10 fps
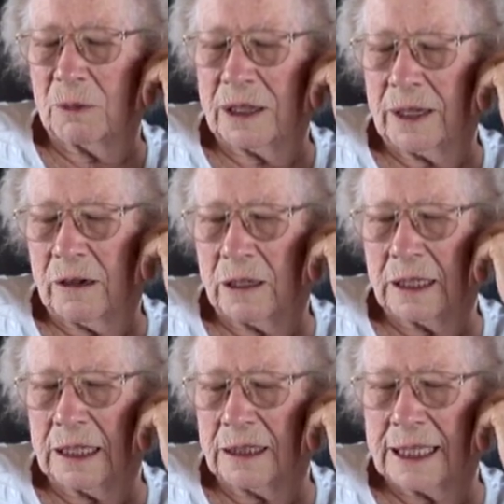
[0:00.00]
for me there
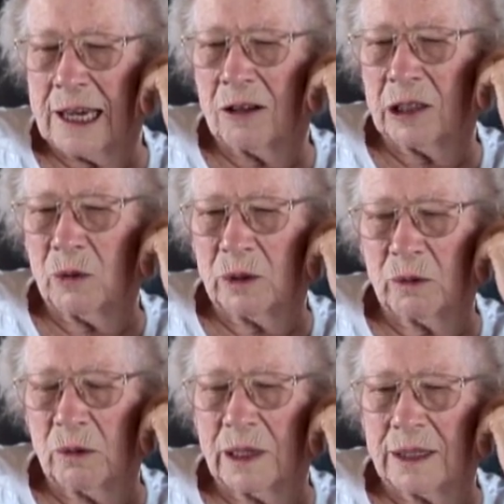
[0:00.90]
in, in Cowley when
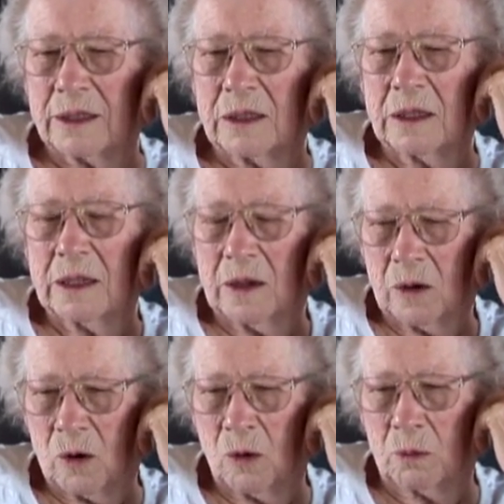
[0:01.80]
we went
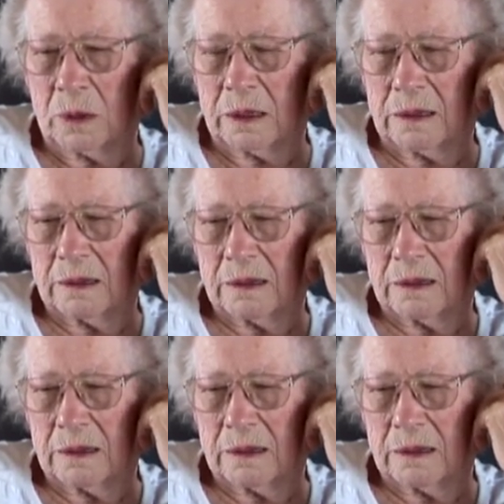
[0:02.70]
home